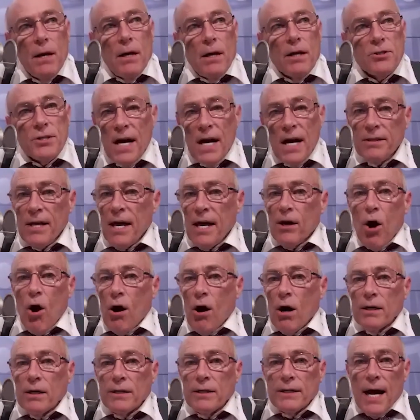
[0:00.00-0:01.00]
it's not that
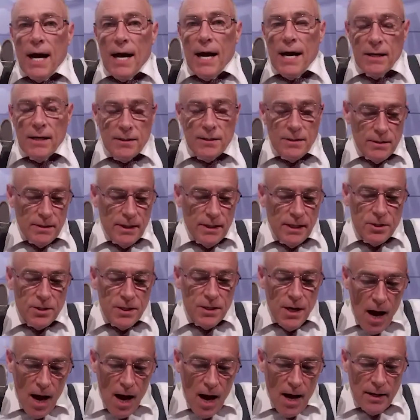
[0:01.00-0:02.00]
hard, guys. It's
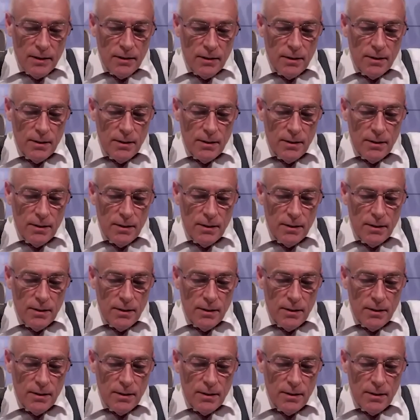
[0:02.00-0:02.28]
not.